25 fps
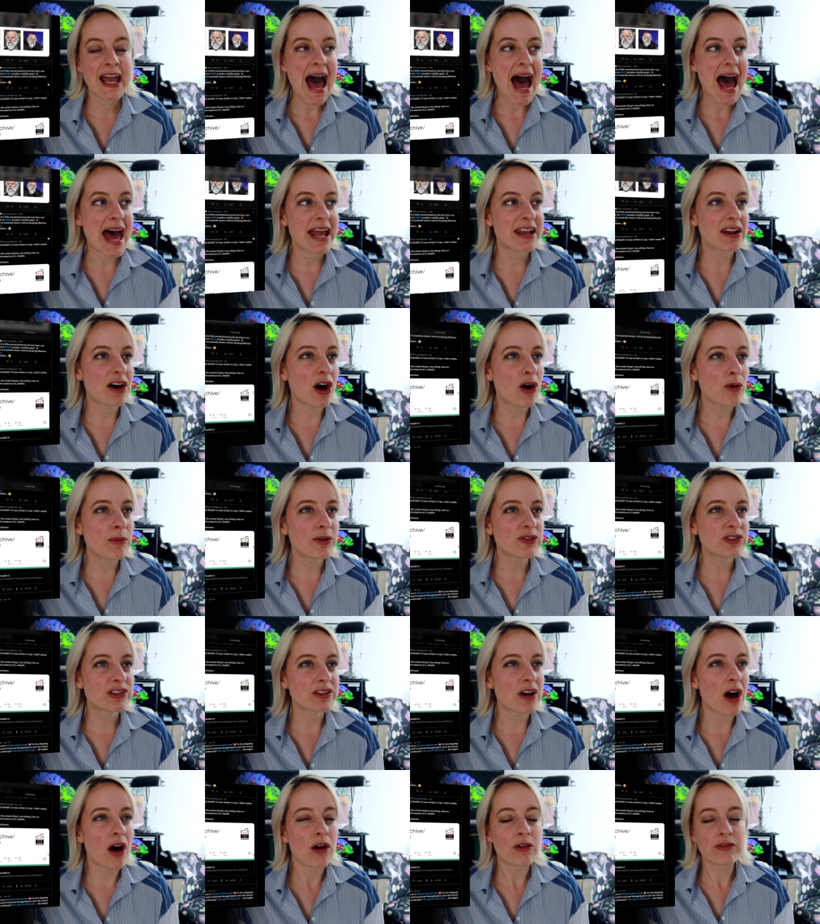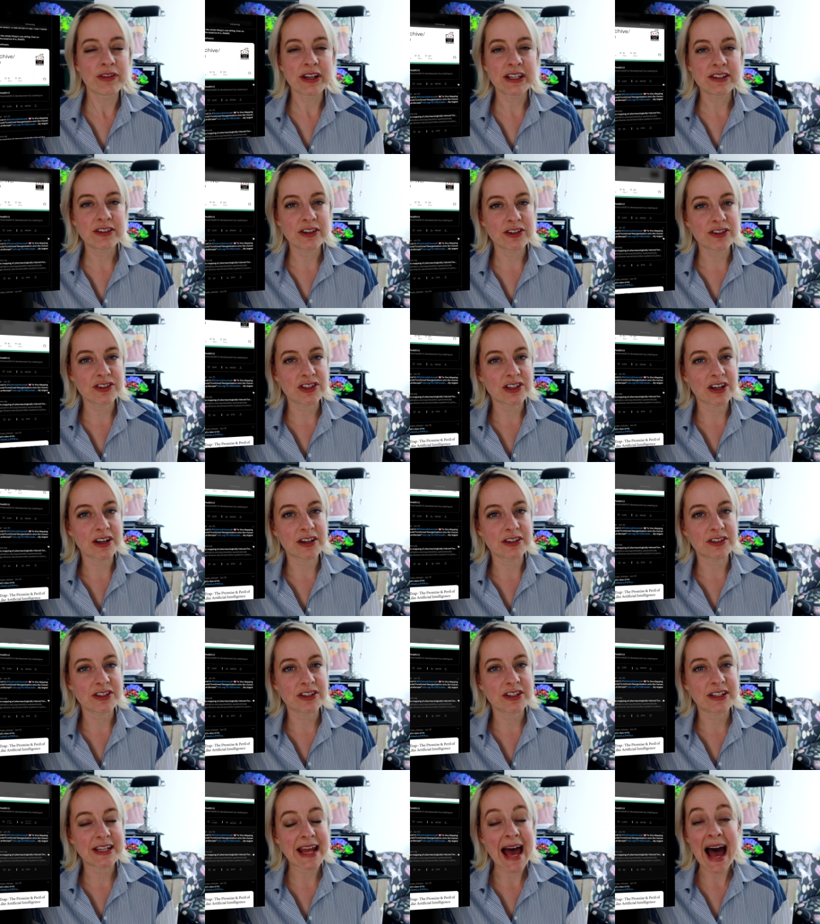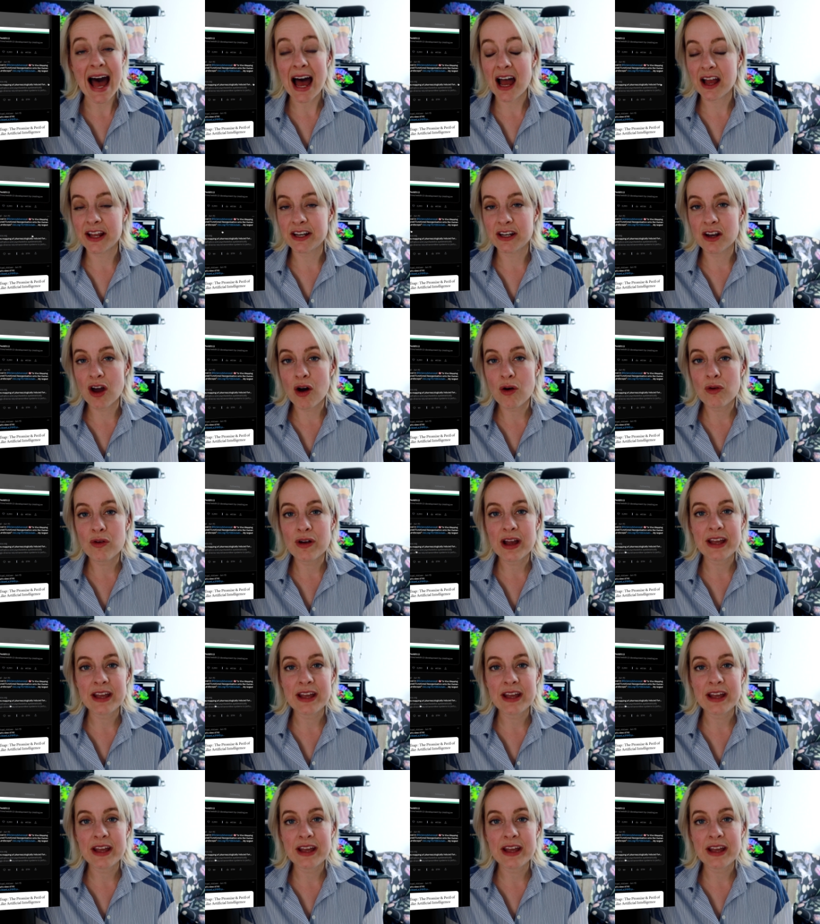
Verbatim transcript: And almost all researchers that I know,